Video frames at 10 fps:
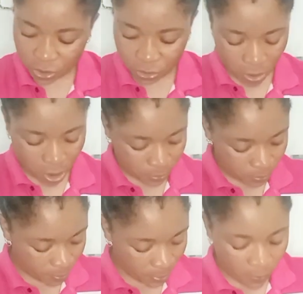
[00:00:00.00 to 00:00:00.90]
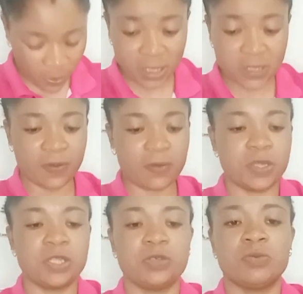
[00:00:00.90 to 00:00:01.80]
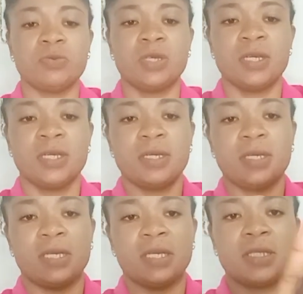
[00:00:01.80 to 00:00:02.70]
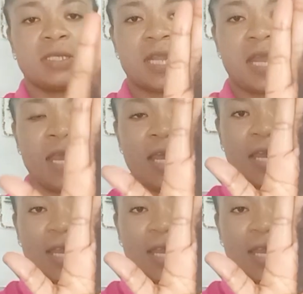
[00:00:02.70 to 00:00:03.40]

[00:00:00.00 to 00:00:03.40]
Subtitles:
from where we're going to start installing. So let me